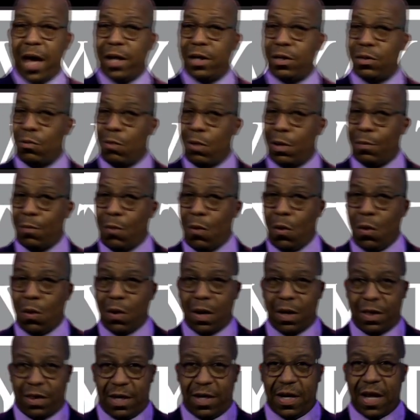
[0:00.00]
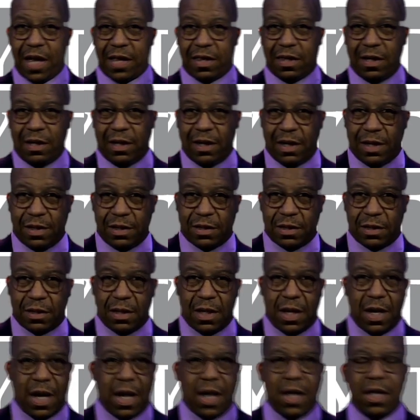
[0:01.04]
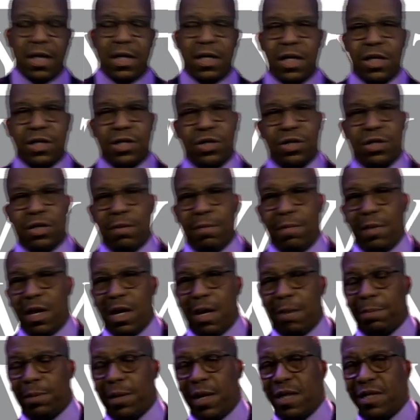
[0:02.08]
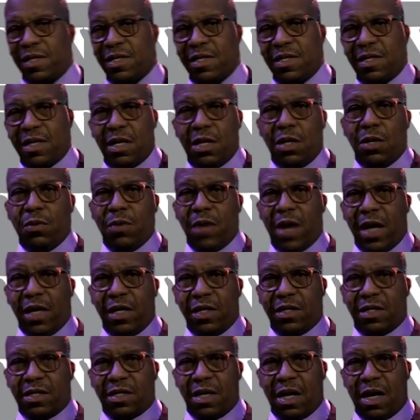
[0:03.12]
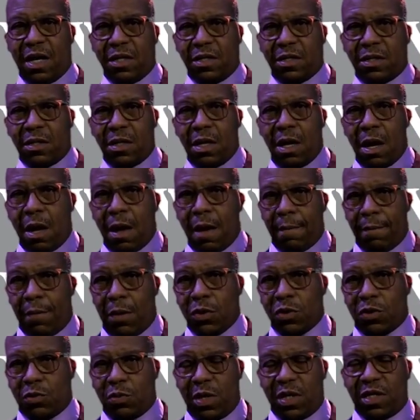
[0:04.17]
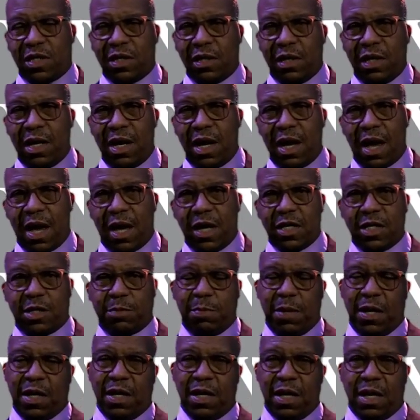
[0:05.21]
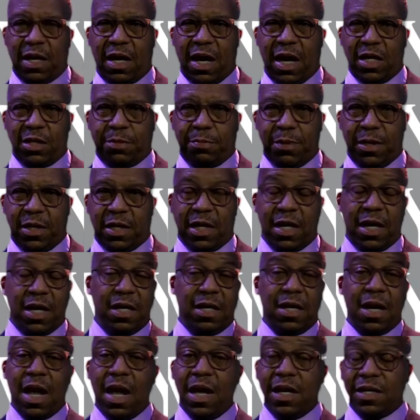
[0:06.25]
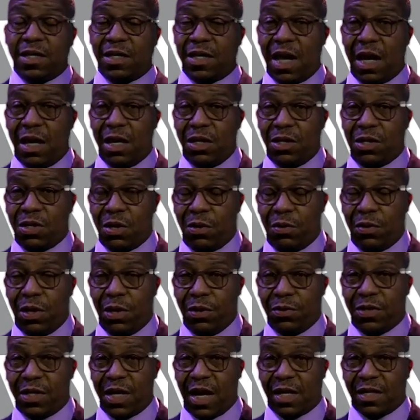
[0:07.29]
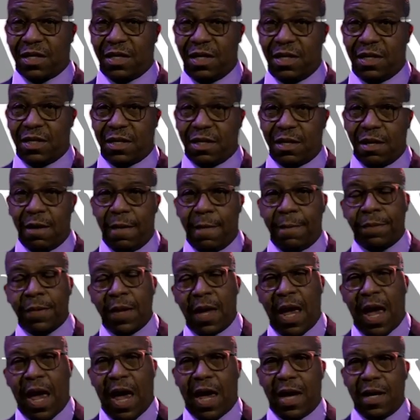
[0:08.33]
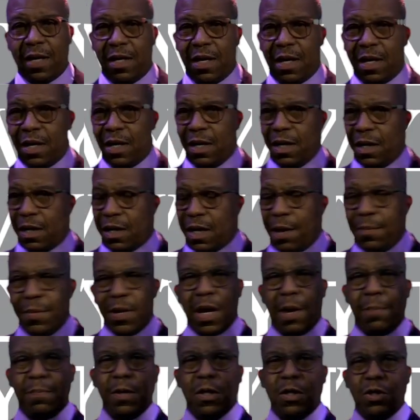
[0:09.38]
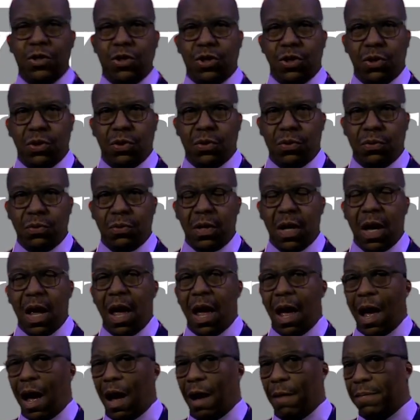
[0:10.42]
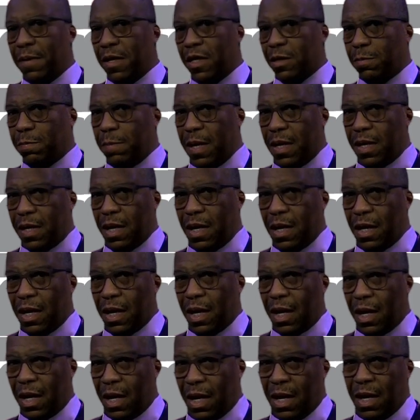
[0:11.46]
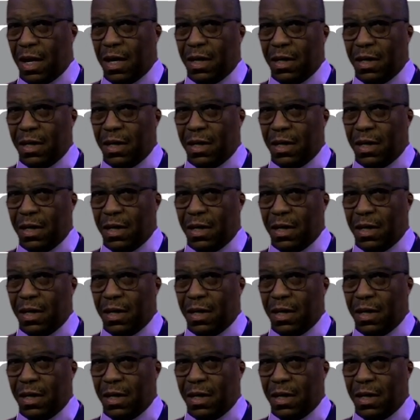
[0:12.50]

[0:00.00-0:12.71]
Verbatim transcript: and one more, the Netherlands, in addition to many places in the United States. Most recently, had a speaking engagement in San Antonio, Texas, and coming up in June, I'll be speaking